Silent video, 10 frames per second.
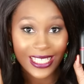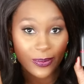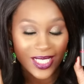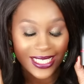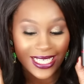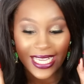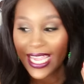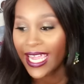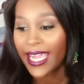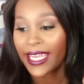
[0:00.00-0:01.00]
lipstick,
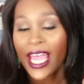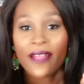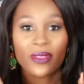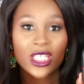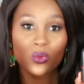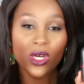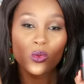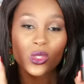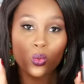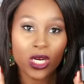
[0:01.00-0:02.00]
and this
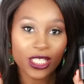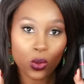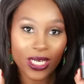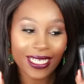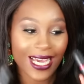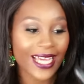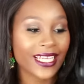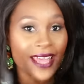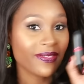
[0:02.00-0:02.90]
one was 129